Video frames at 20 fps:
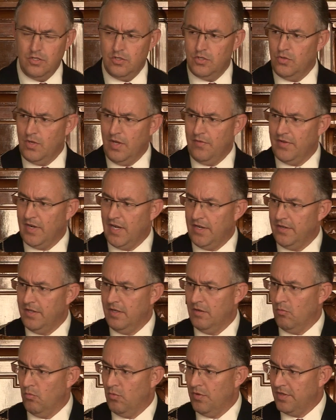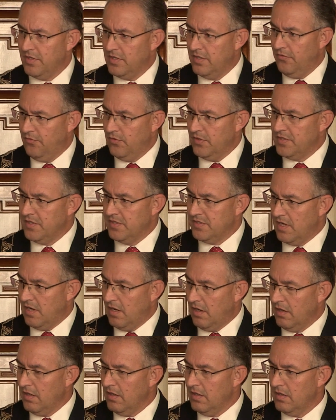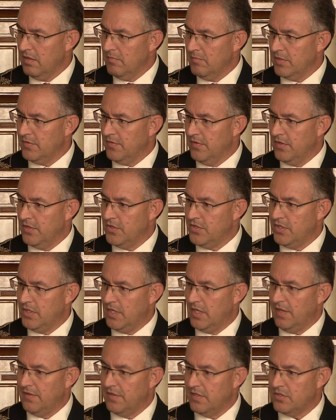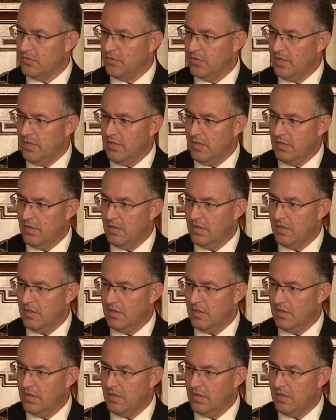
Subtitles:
Do you have an idea what the differences are between the Shia and the Sunni?